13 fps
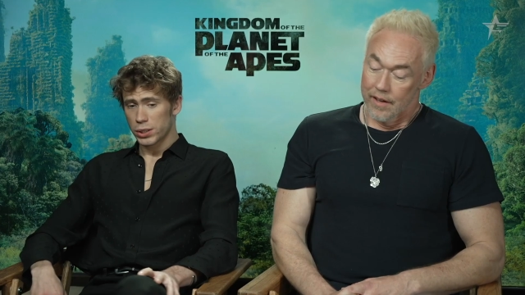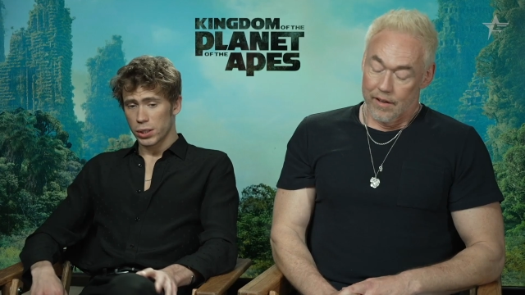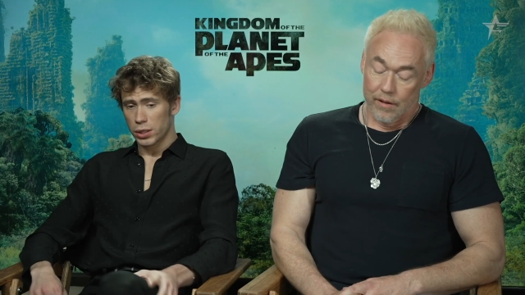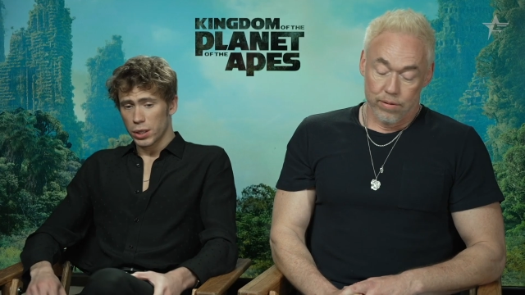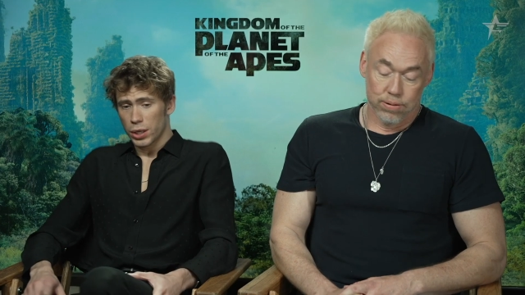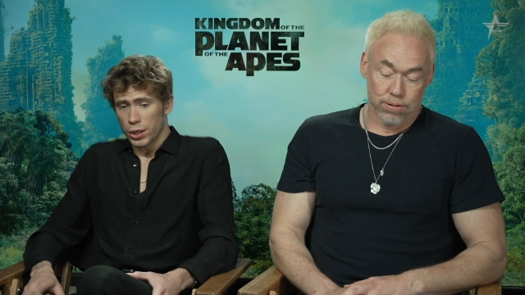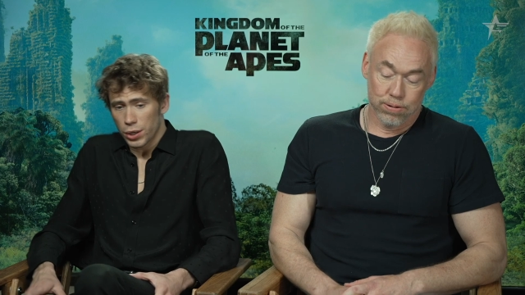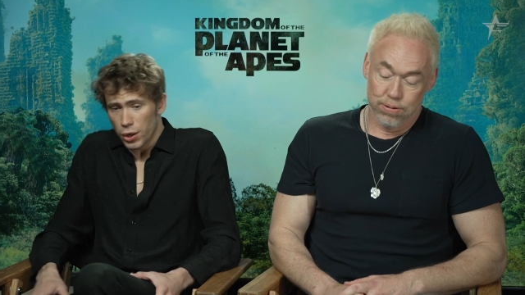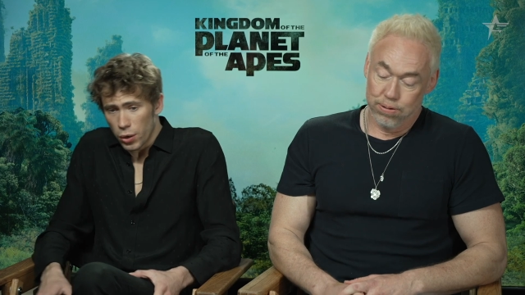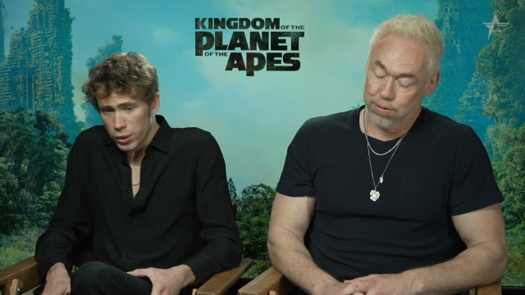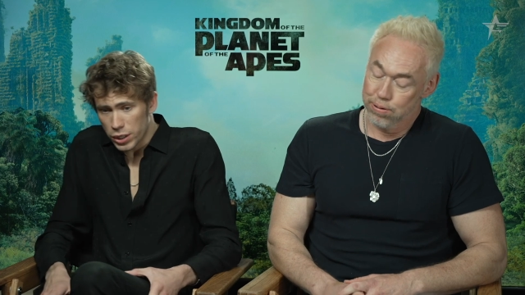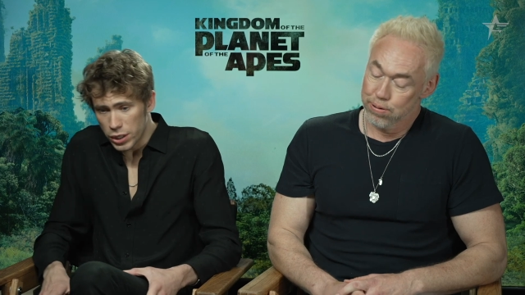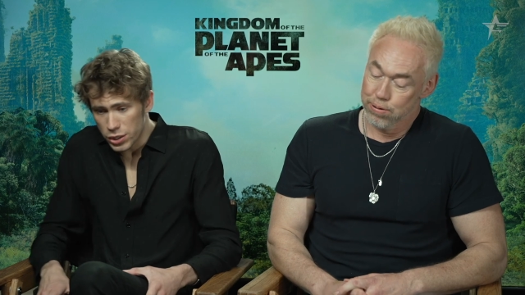Speaker 1: the thing you
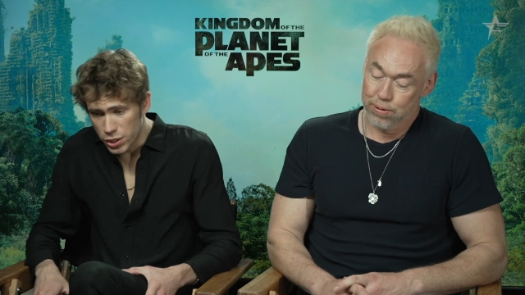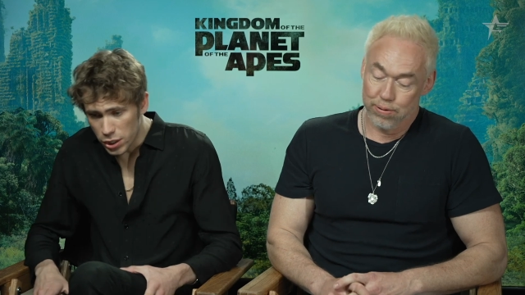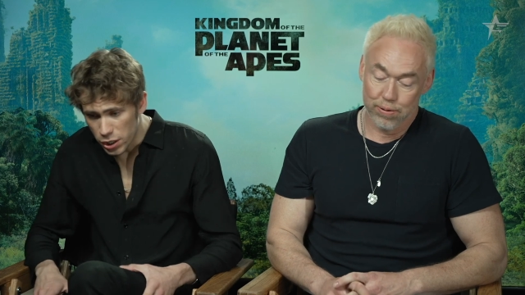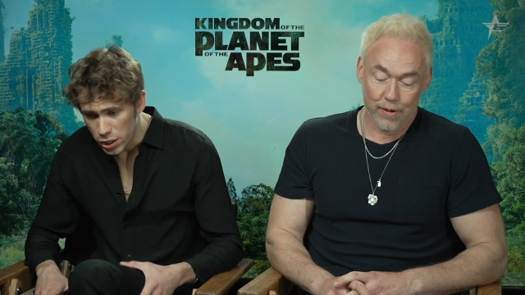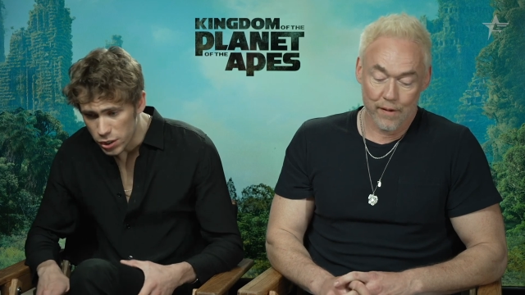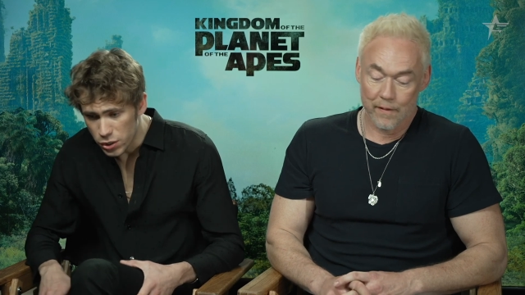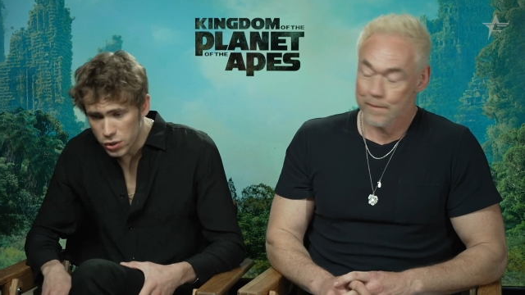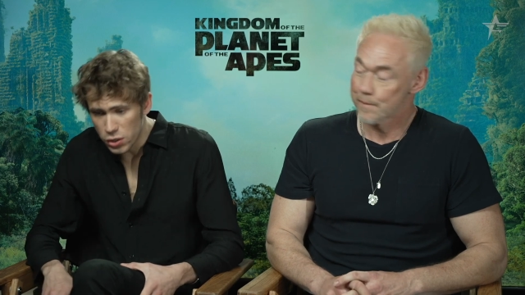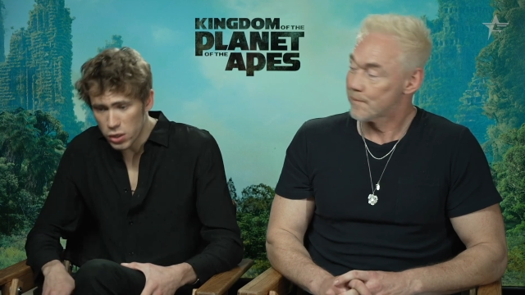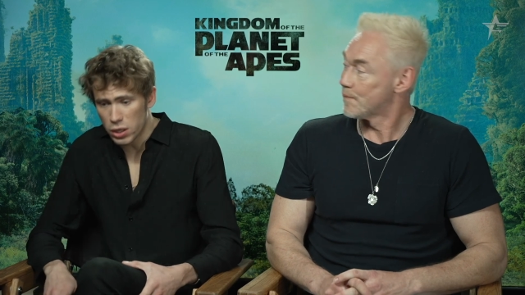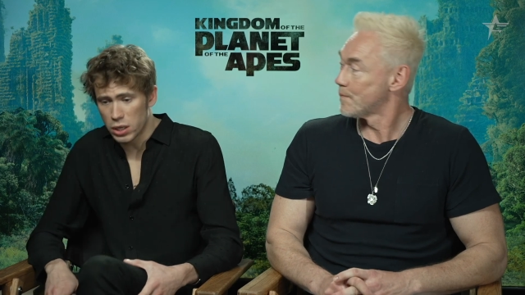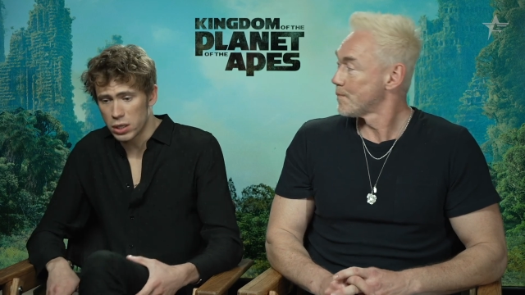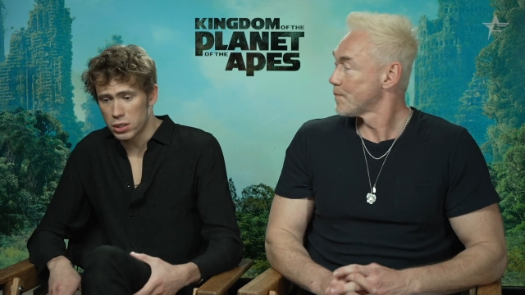know he's he's
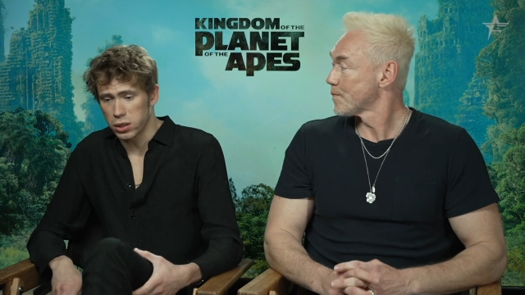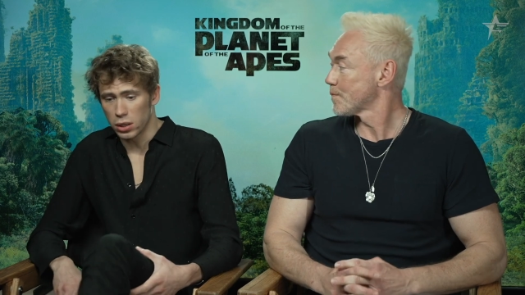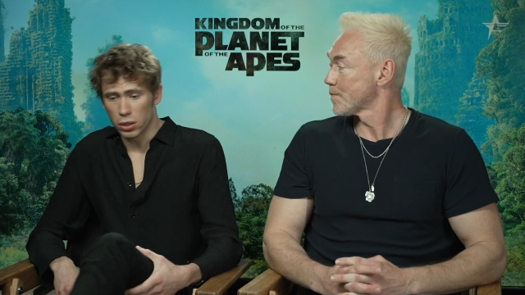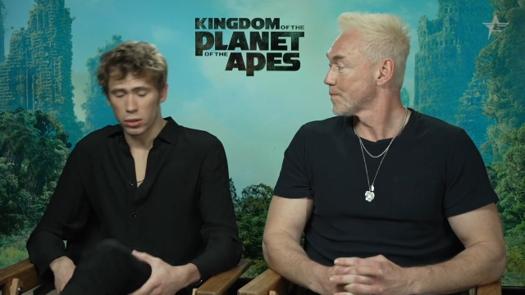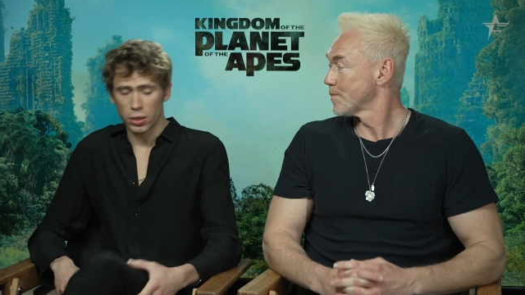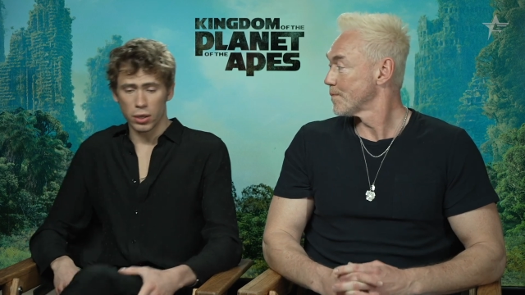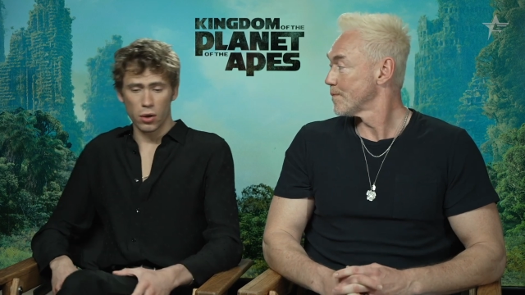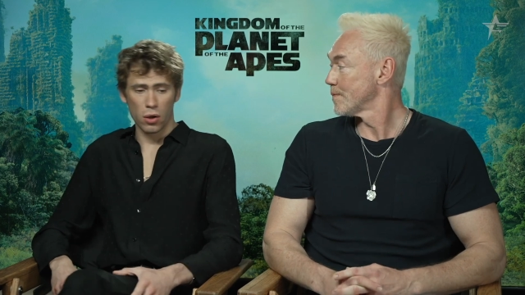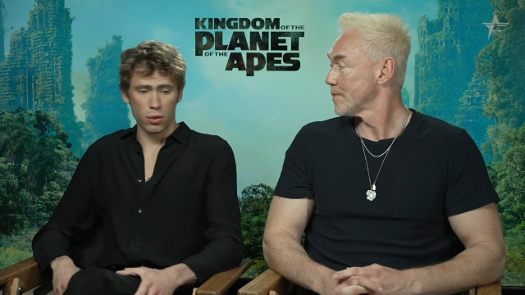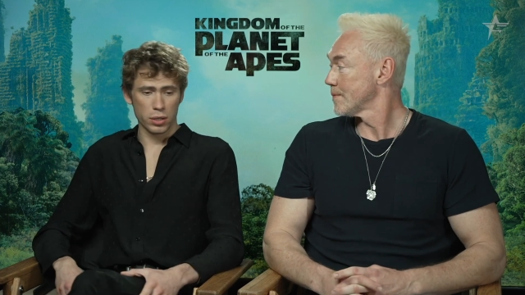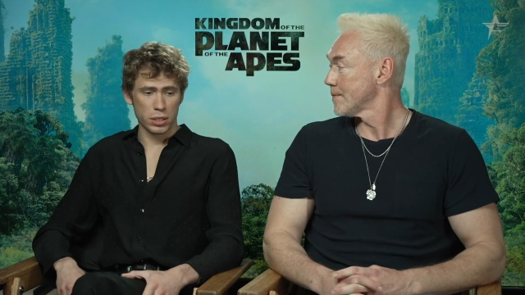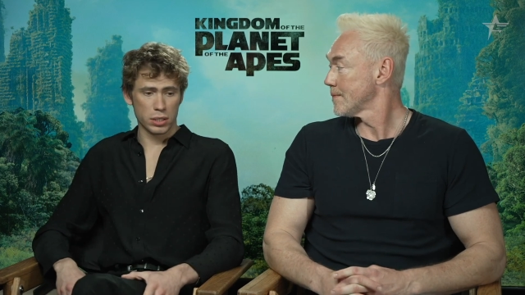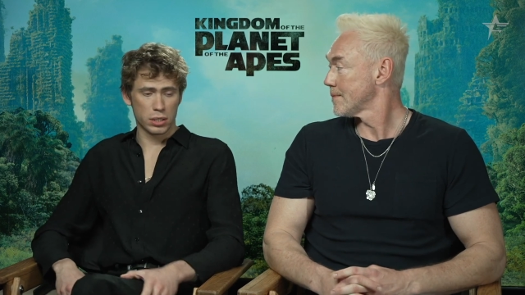he's learning all
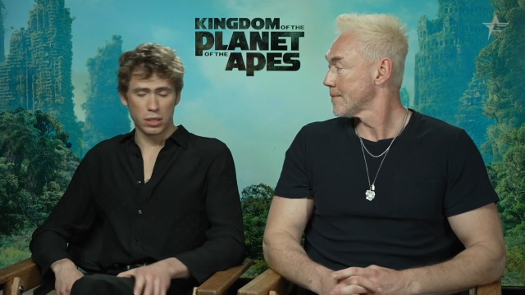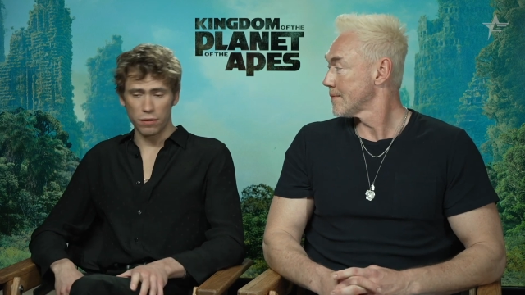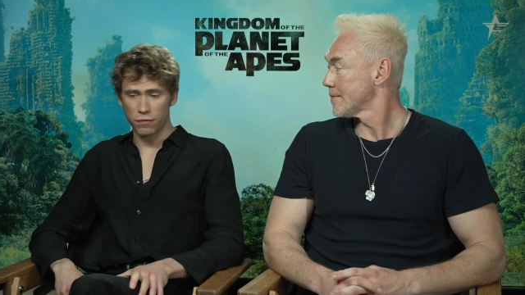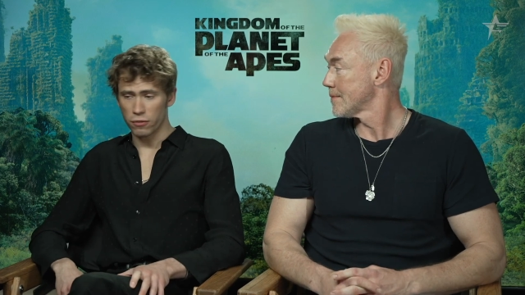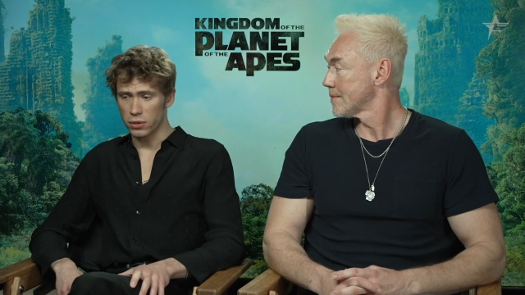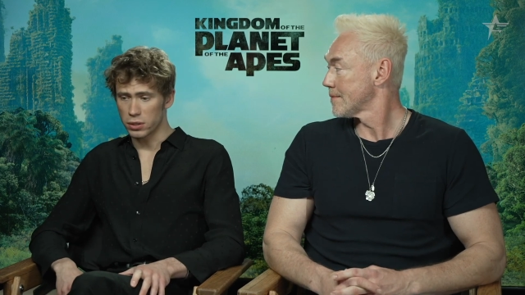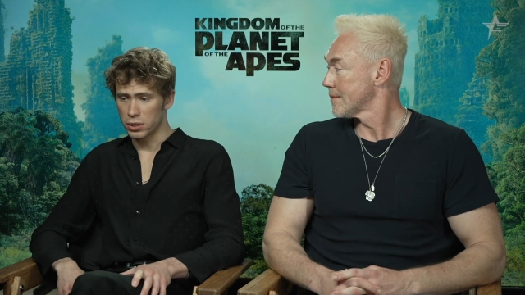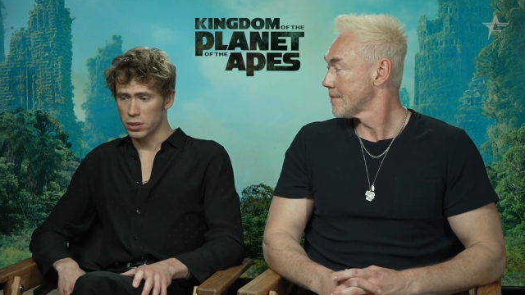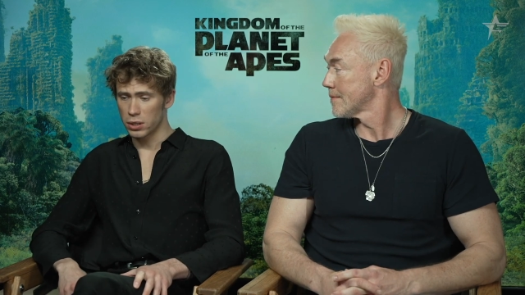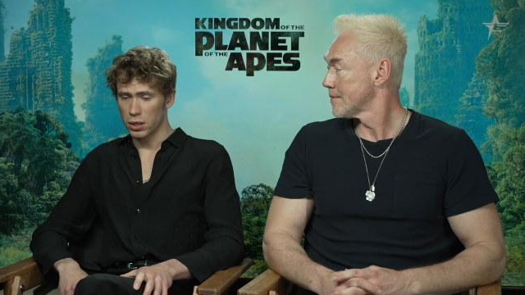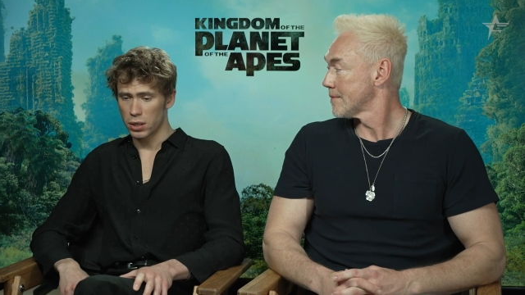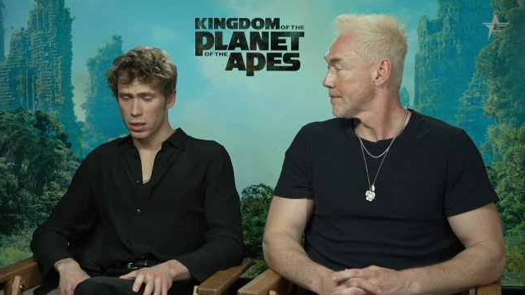these different